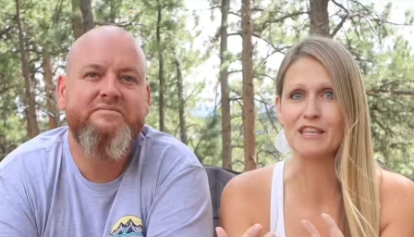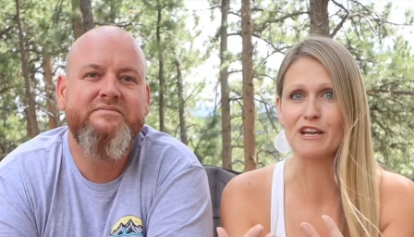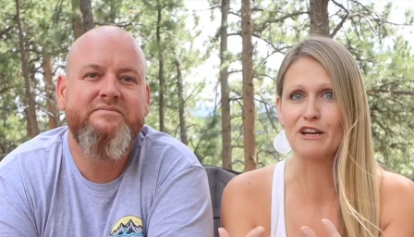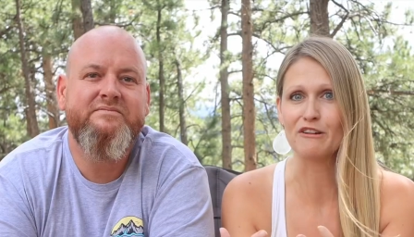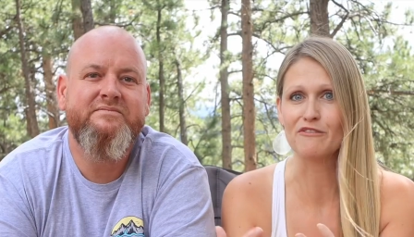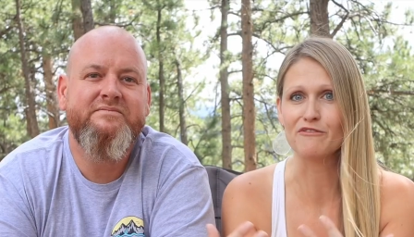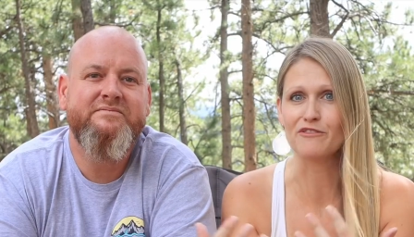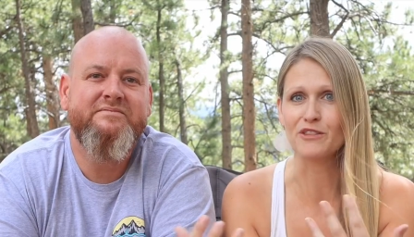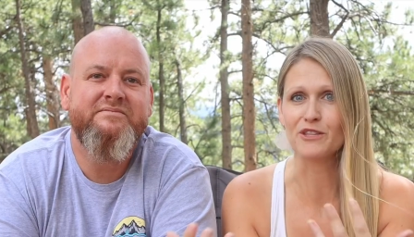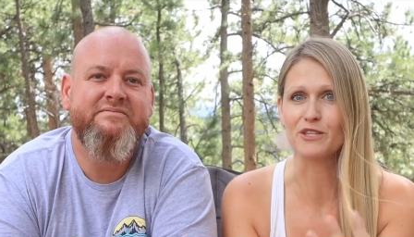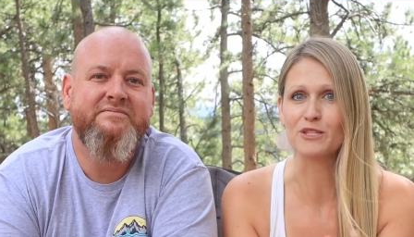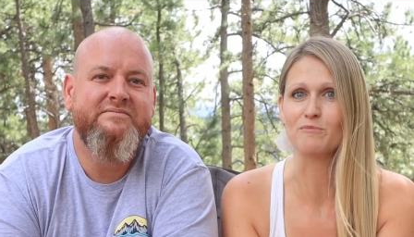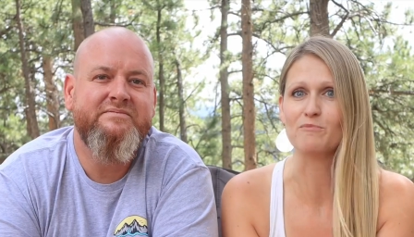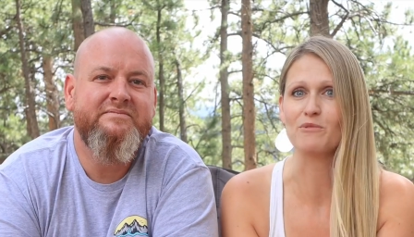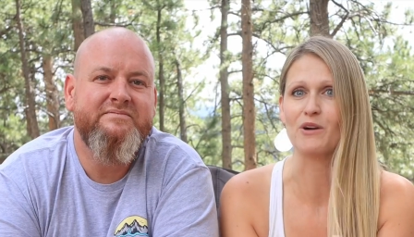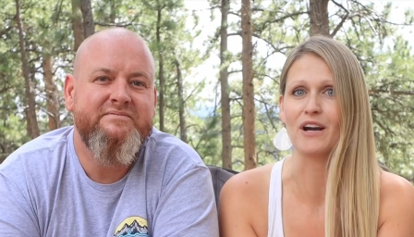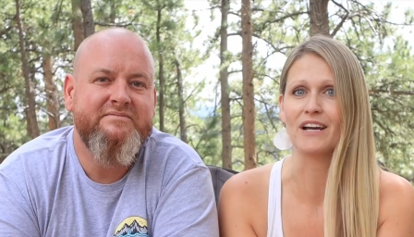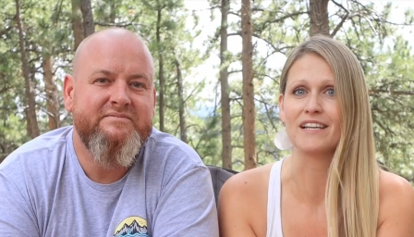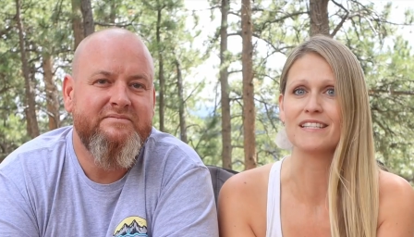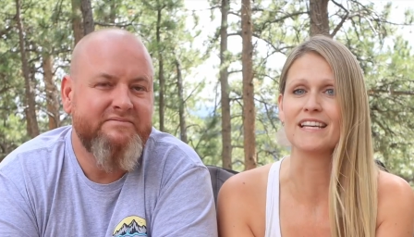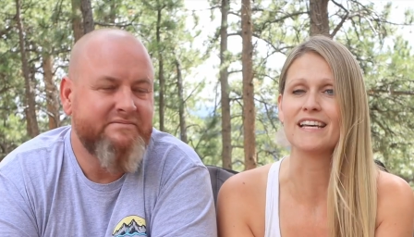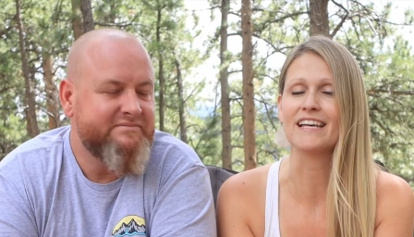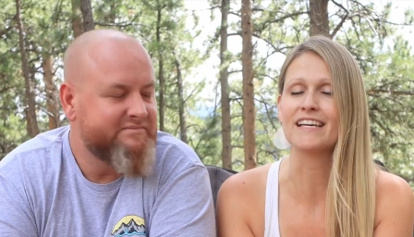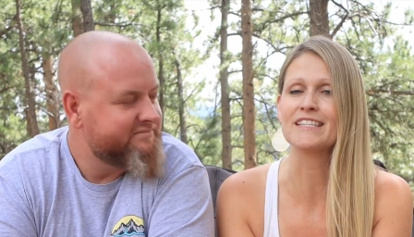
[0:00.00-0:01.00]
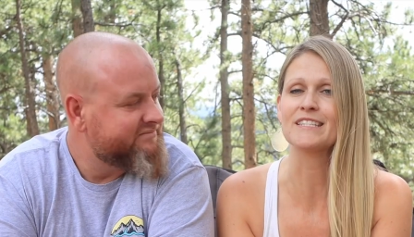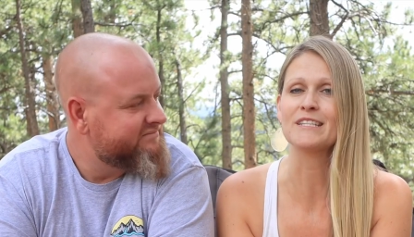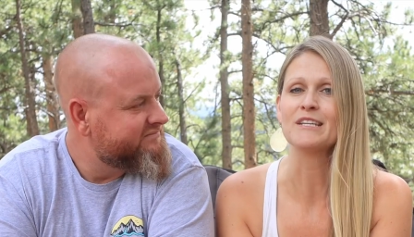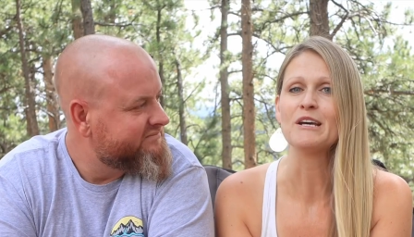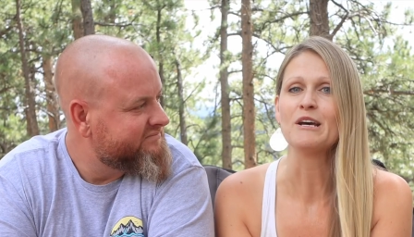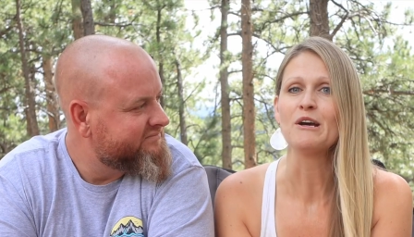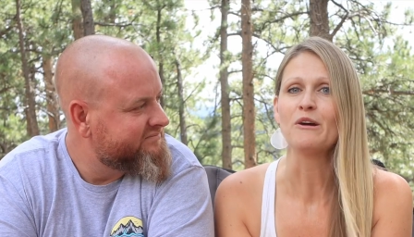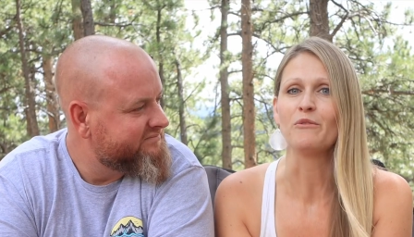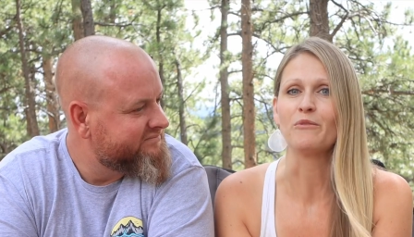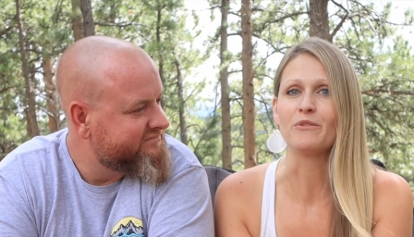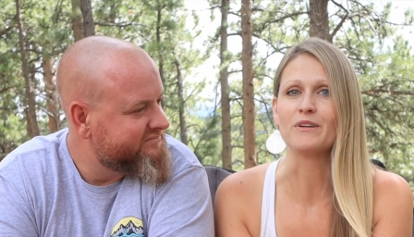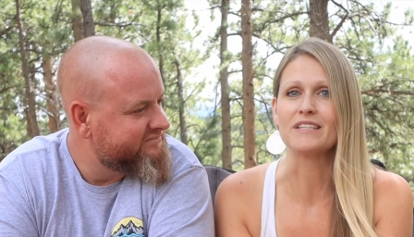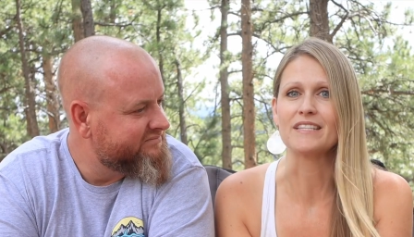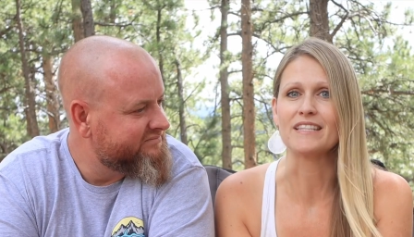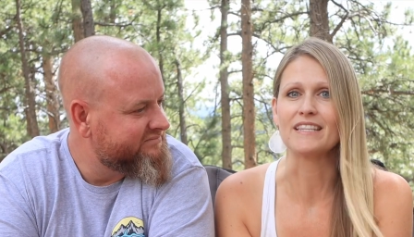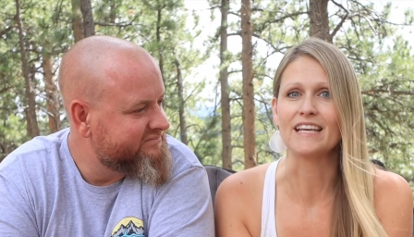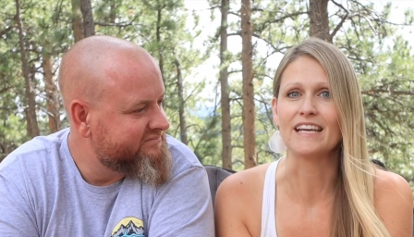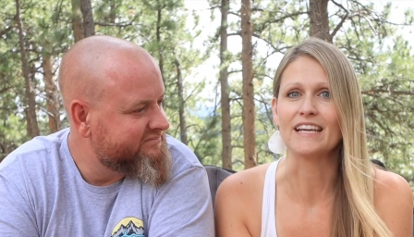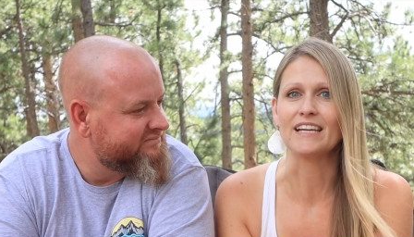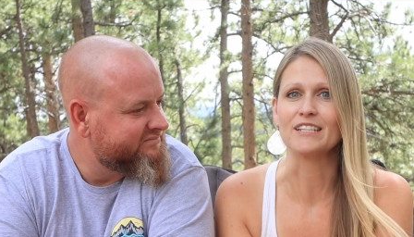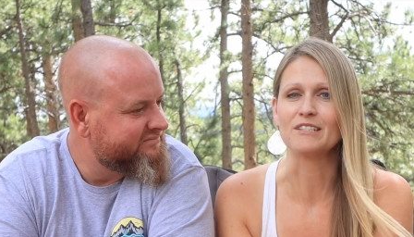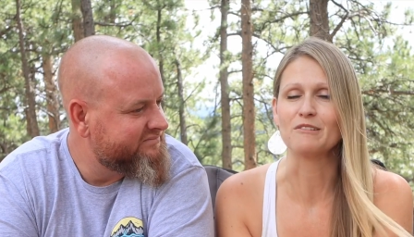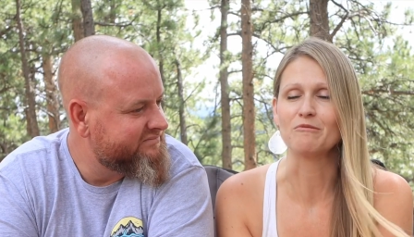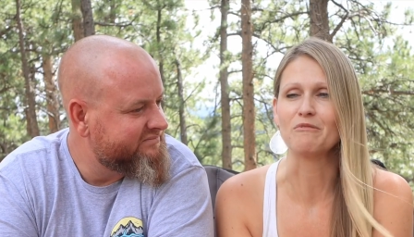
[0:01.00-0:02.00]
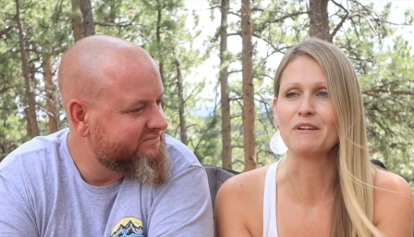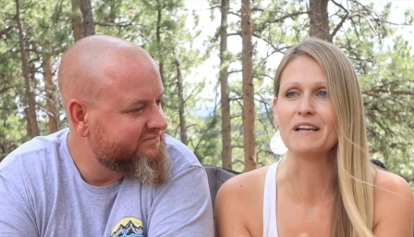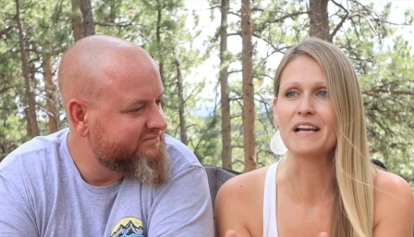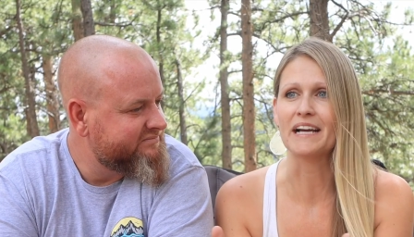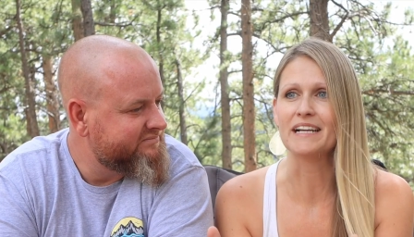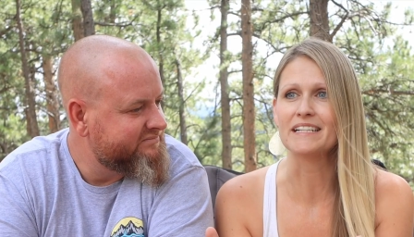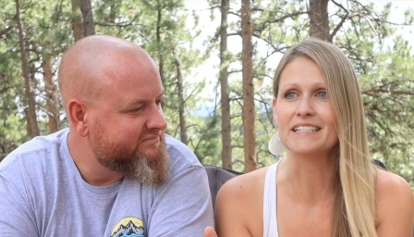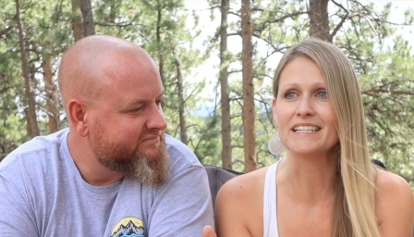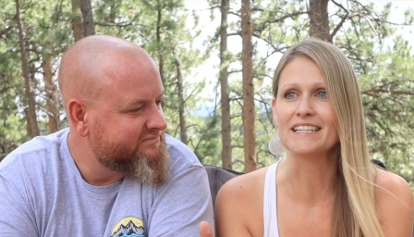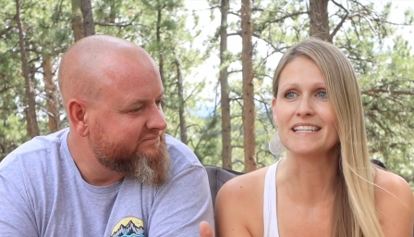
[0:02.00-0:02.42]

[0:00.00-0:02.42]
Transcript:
Speaker 1: there for this process was that we got